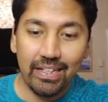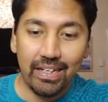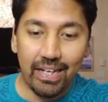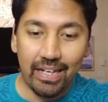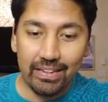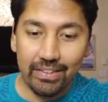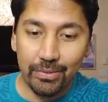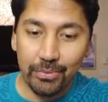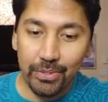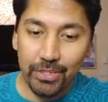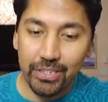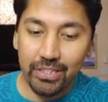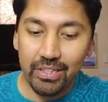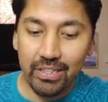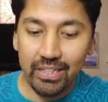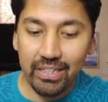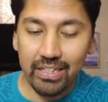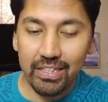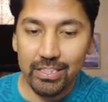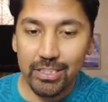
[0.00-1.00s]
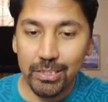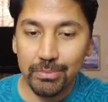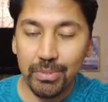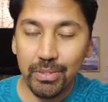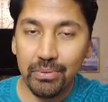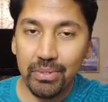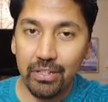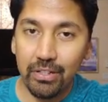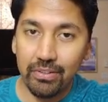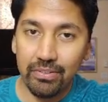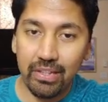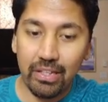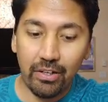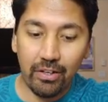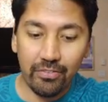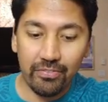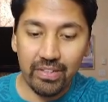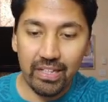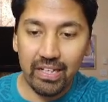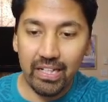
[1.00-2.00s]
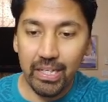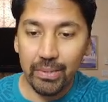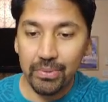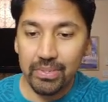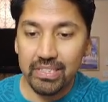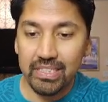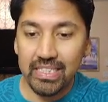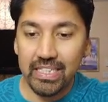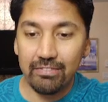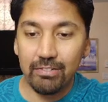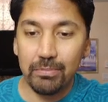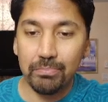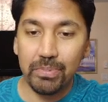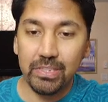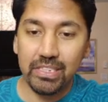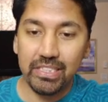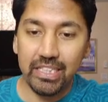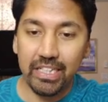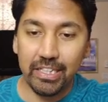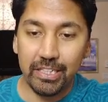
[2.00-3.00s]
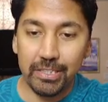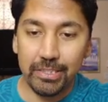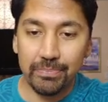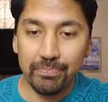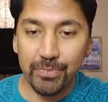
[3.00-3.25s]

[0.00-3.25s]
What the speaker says: And the returning customer rate of that day was 7%.